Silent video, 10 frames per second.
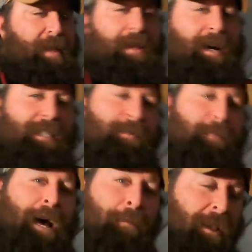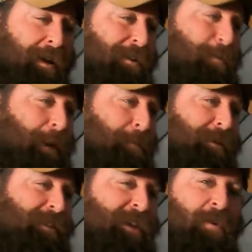Got some poblano
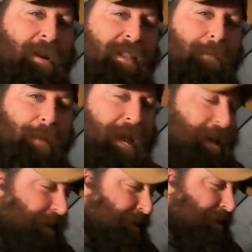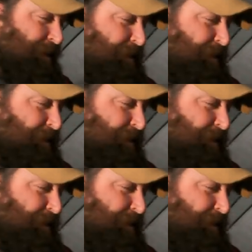peppers going in the pan,